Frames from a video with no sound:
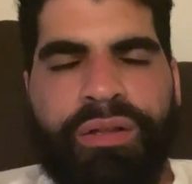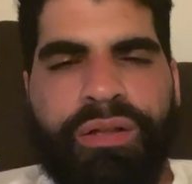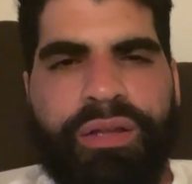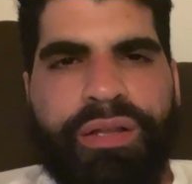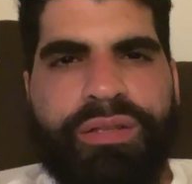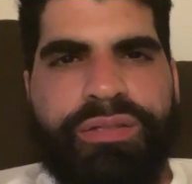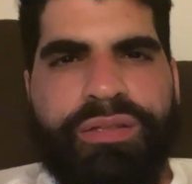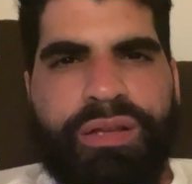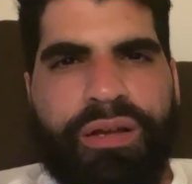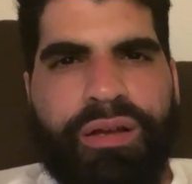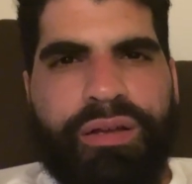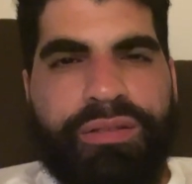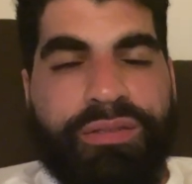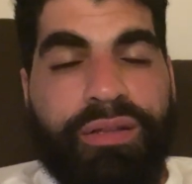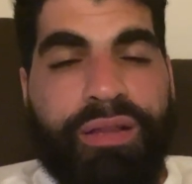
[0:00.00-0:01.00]
it's
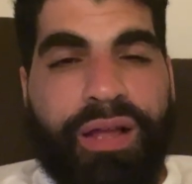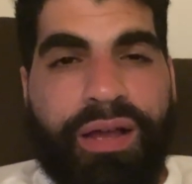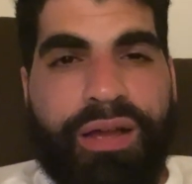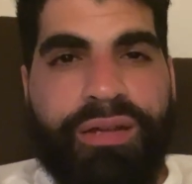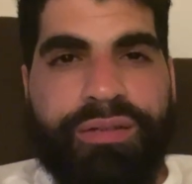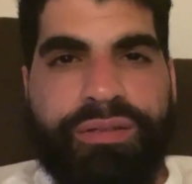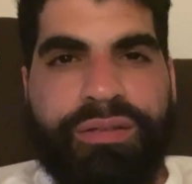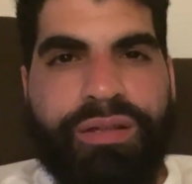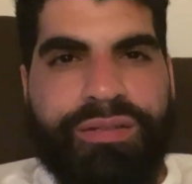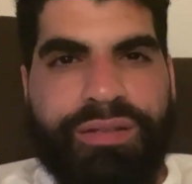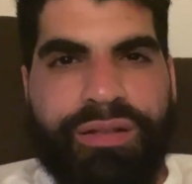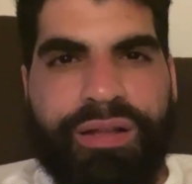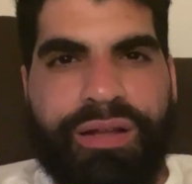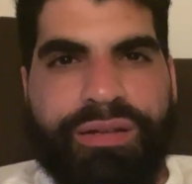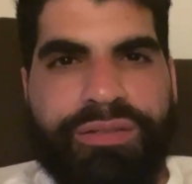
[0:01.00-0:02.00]
a lot
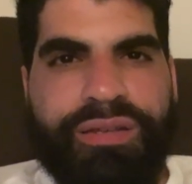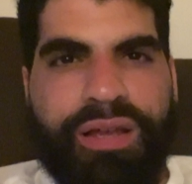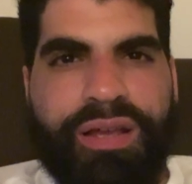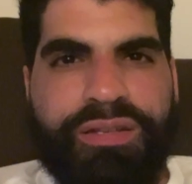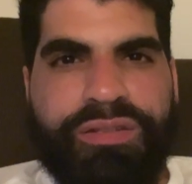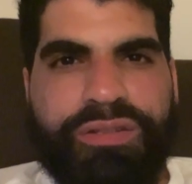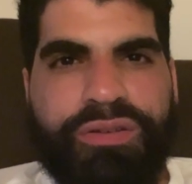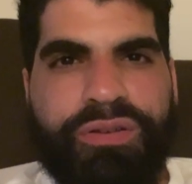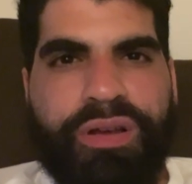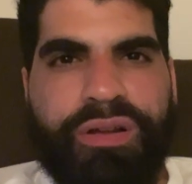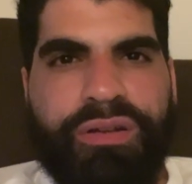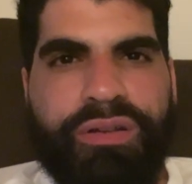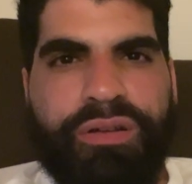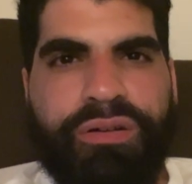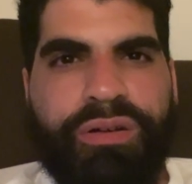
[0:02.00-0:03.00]
of tasks you got to
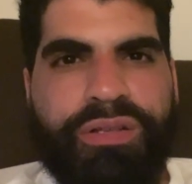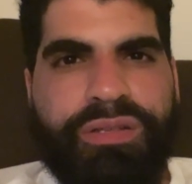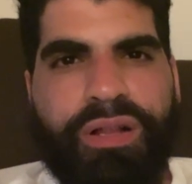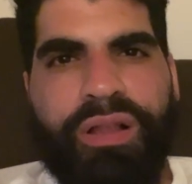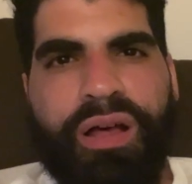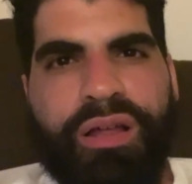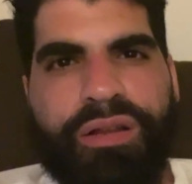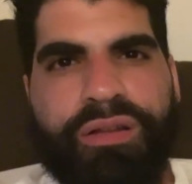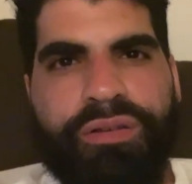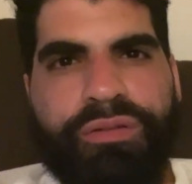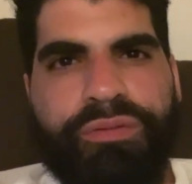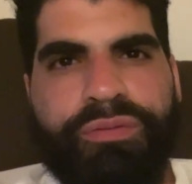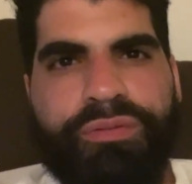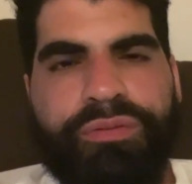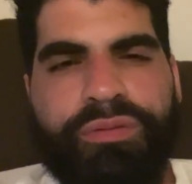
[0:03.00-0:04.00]
do. It's a lot of
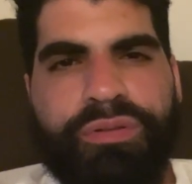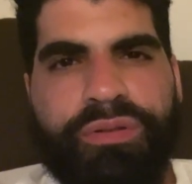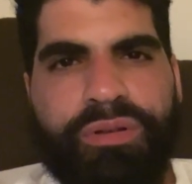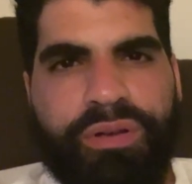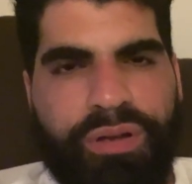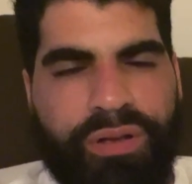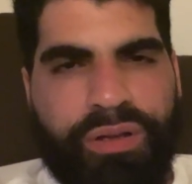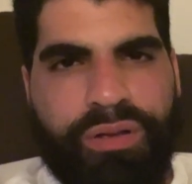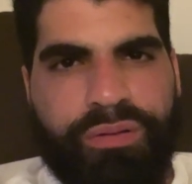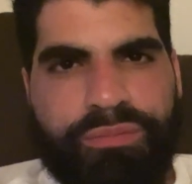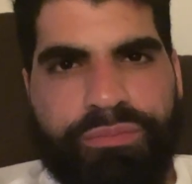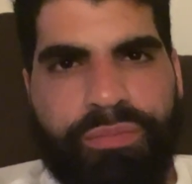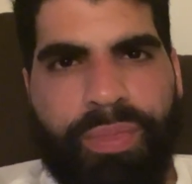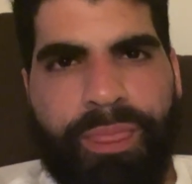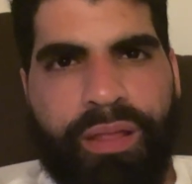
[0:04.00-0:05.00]
um,
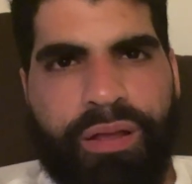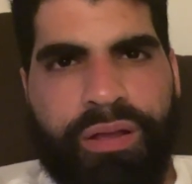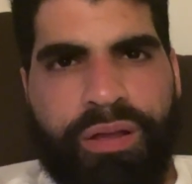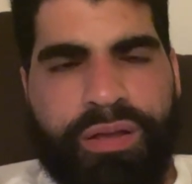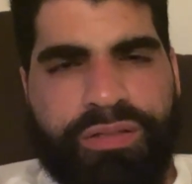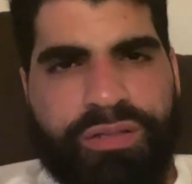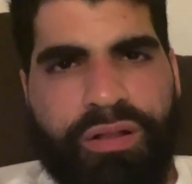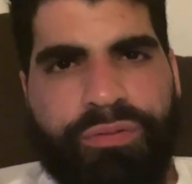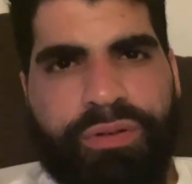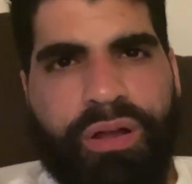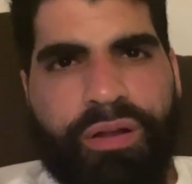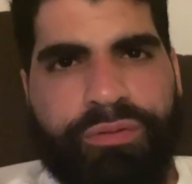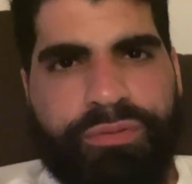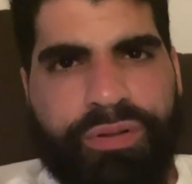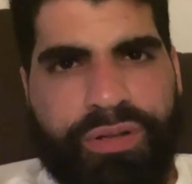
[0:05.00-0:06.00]

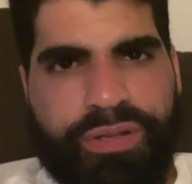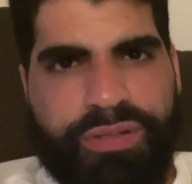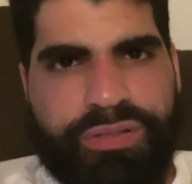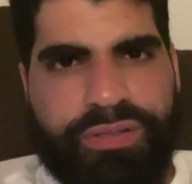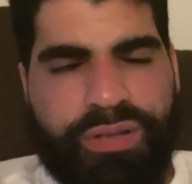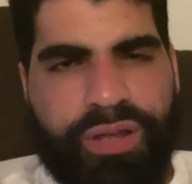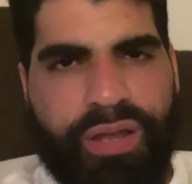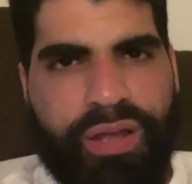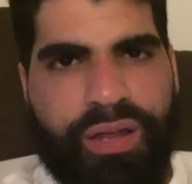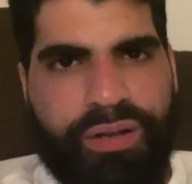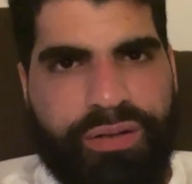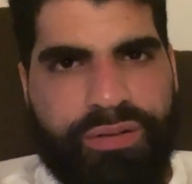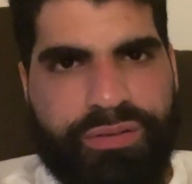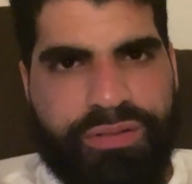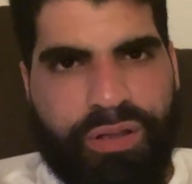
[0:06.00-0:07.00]
self-confidence and
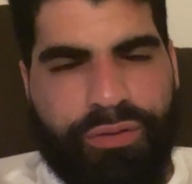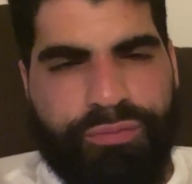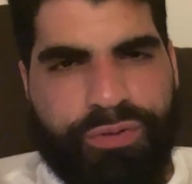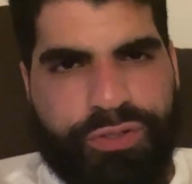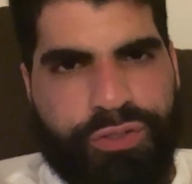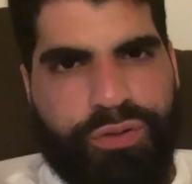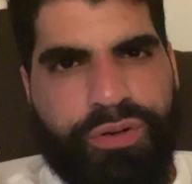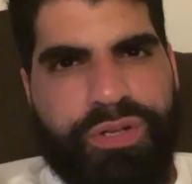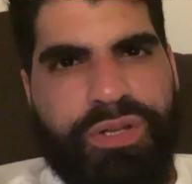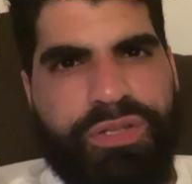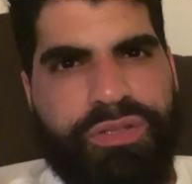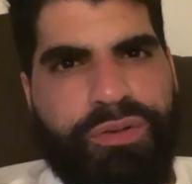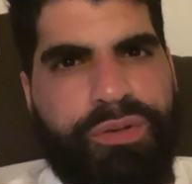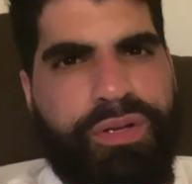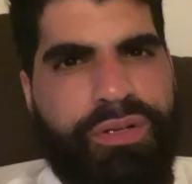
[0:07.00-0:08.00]
self-assuredness
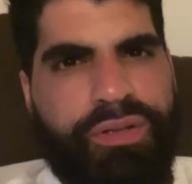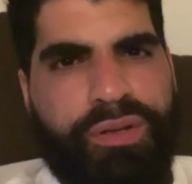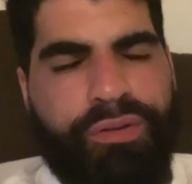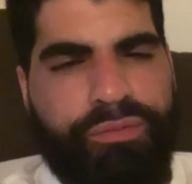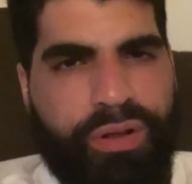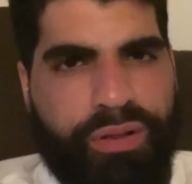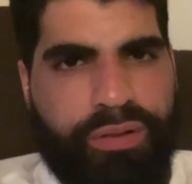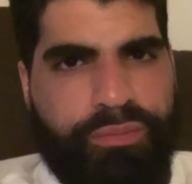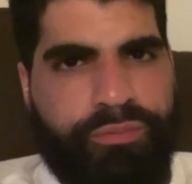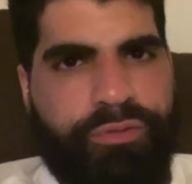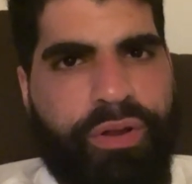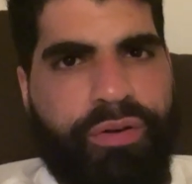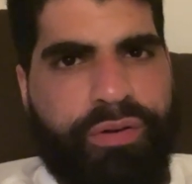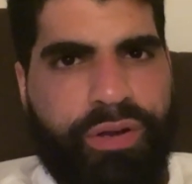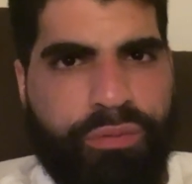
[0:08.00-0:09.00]
you need to develop
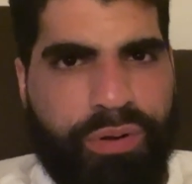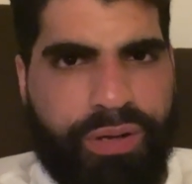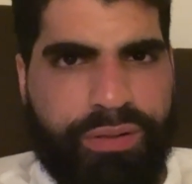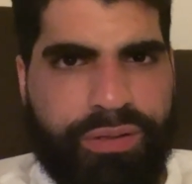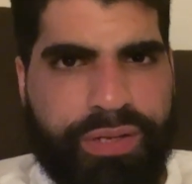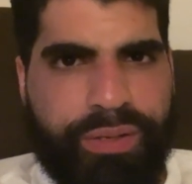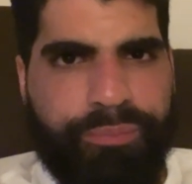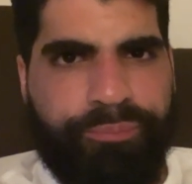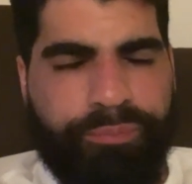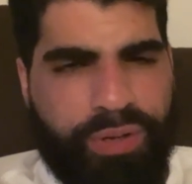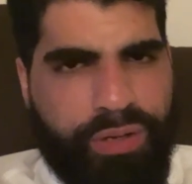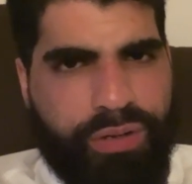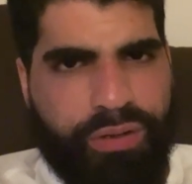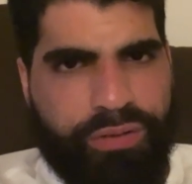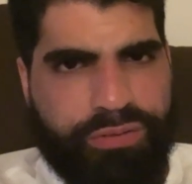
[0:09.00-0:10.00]
very quickly,
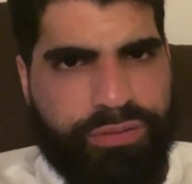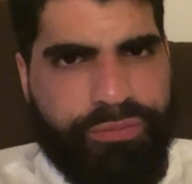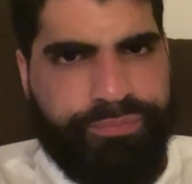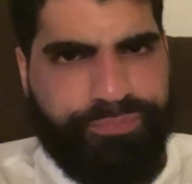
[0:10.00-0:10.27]
because